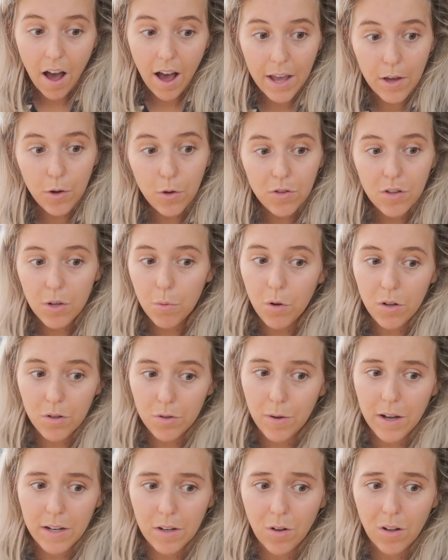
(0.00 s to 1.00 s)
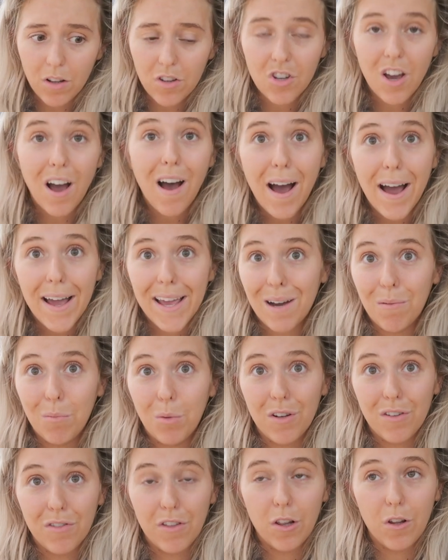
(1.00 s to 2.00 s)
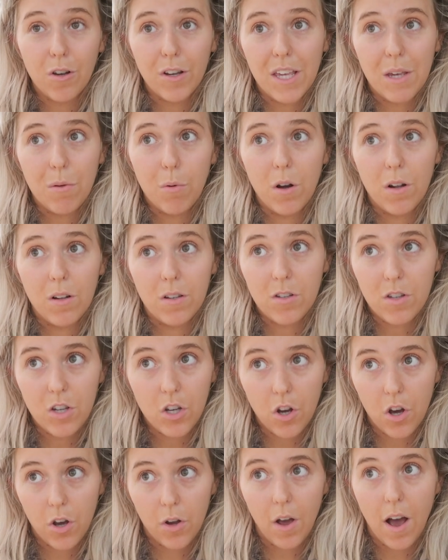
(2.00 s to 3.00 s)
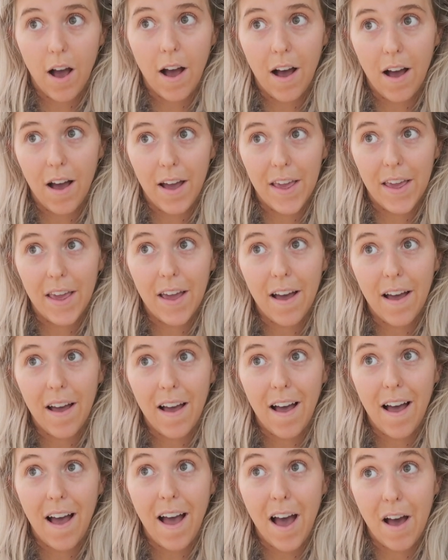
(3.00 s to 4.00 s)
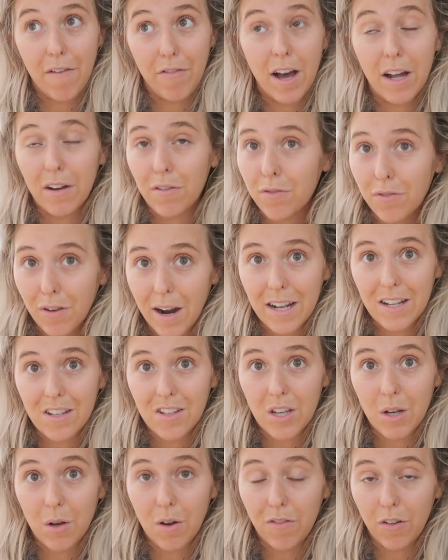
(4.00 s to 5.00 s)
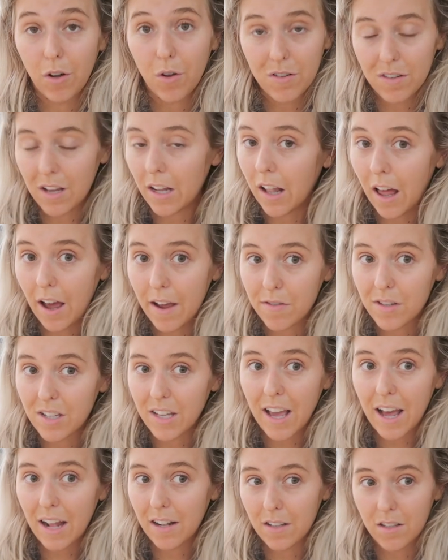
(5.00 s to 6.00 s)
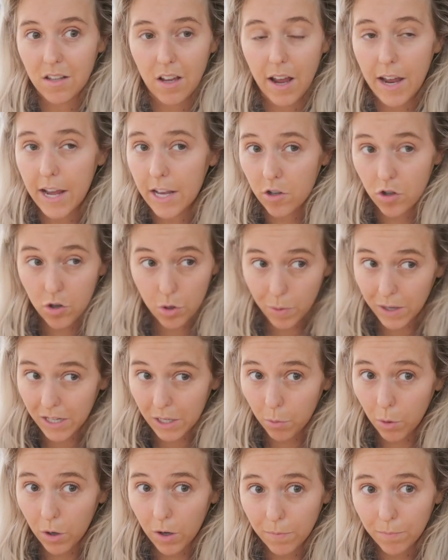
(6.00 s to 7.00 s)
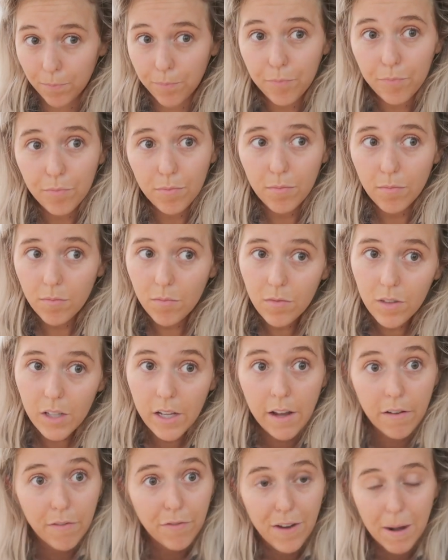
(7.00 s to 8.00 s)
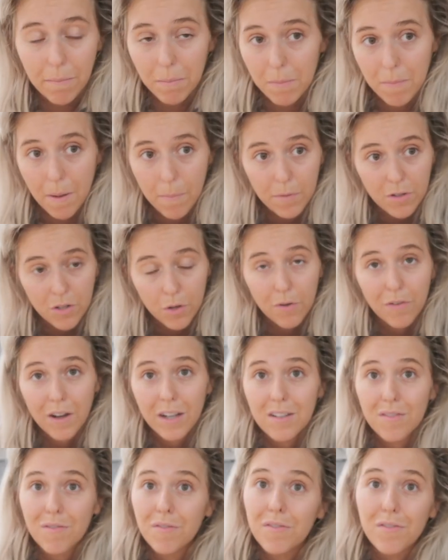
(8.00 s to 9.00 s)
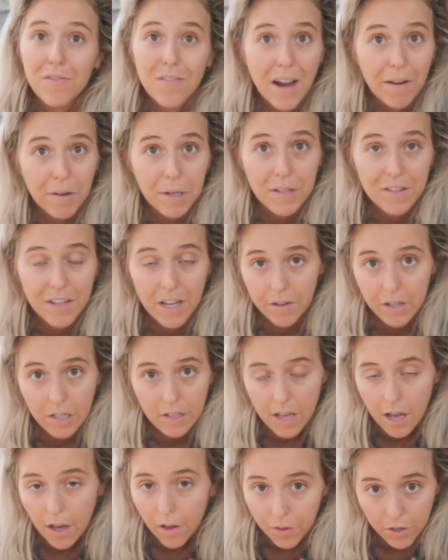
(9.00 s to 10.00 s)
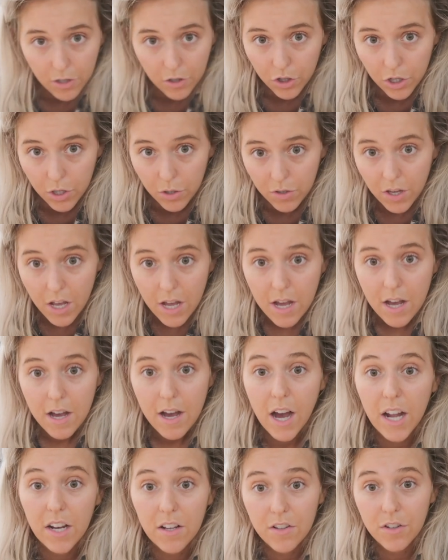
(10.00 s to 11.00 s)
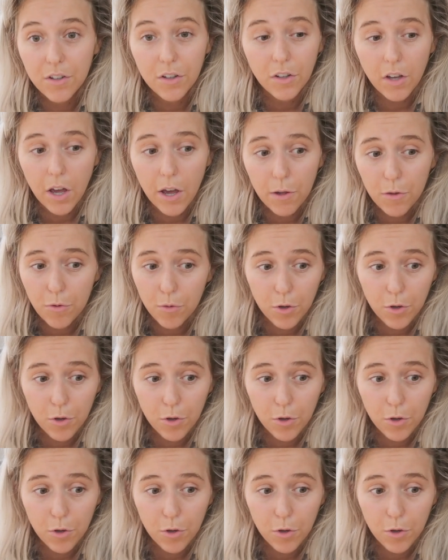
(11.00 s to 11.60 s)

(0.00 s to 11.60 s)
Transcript: I also want to acknowledge that I am one of the lucky ones. You know, I have had friends who have lost their lives to cancer at age twenty-one. Have family members who have had very serious health issues and are still going